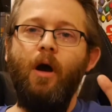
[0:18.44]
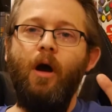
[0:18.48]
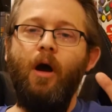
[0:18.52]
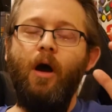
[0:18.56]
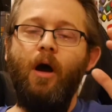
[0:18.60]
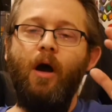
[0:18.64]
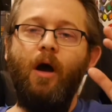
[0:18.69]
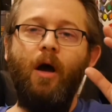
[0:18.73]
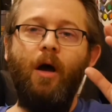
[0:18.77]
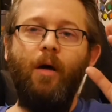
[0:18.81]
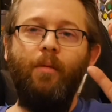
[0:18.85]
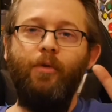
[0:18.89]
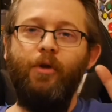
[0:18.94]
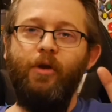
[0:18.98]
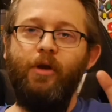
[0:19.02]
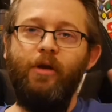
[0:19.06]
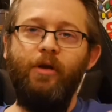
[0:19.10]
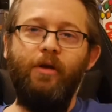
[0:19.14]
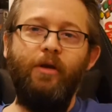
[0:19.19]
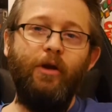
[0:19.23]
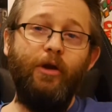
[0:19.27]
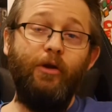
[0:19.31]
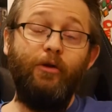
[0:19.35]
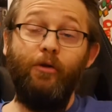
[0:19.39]
You
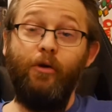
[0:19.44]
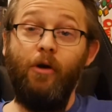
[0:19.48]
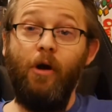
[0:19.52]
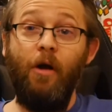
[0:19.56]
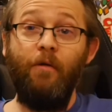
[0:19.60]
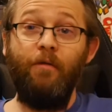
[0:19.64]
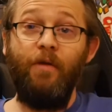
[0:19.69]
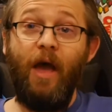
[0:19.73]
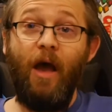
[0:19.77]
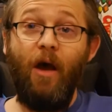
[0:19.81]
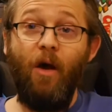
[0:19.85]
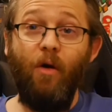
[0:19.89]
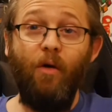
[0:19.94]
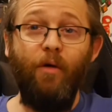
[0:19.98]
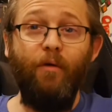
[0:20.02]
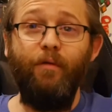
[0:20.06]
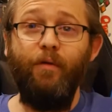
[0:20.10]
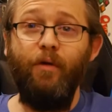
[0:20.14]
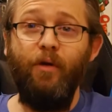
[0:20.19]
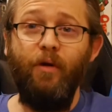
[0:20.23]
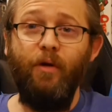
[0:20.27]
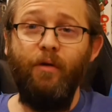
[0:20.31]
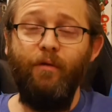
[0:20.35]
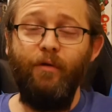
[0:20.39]
can turn it off now
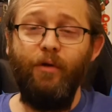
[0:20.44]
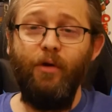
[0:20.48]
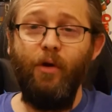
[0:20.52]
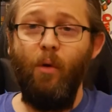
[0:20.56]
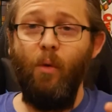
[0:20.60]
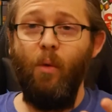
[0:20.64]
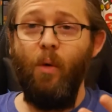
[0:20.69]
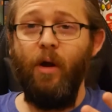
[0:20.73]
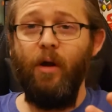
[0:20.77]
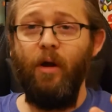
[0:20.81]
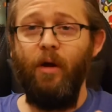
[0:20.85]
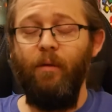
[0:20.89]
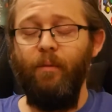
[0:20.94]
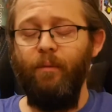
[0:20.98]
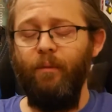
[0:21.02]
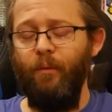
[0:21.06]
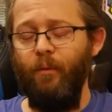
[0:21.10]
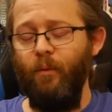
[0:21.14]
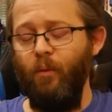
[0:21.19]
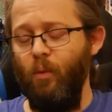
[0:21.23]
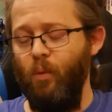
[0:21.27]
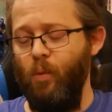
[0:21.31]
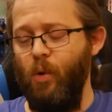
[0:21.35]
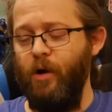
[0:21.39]
if you don't want to
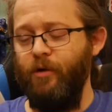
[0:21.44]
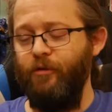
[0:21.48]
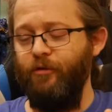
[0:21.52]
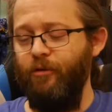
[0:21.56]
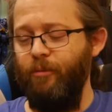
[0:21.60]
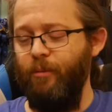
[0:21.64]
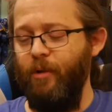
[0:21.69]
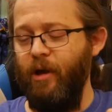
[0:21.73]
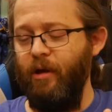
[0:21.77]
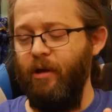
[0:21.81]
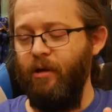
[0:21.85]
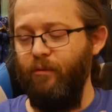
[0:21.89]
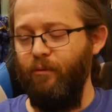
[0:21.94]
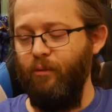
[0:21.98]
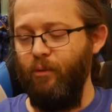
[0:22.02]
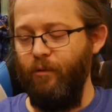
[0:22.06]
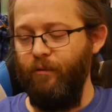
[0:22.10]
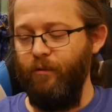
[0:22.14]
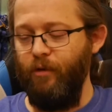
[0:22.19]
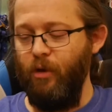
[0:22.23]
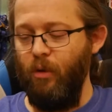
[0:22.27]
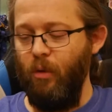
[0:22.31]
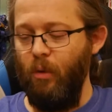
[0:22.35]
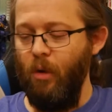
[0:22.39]
watch some negative
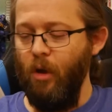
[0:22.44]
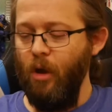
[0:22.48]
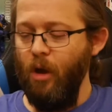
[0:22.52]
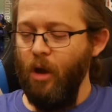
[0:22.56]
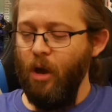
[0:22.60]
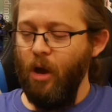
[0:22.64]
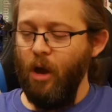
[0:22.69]
review.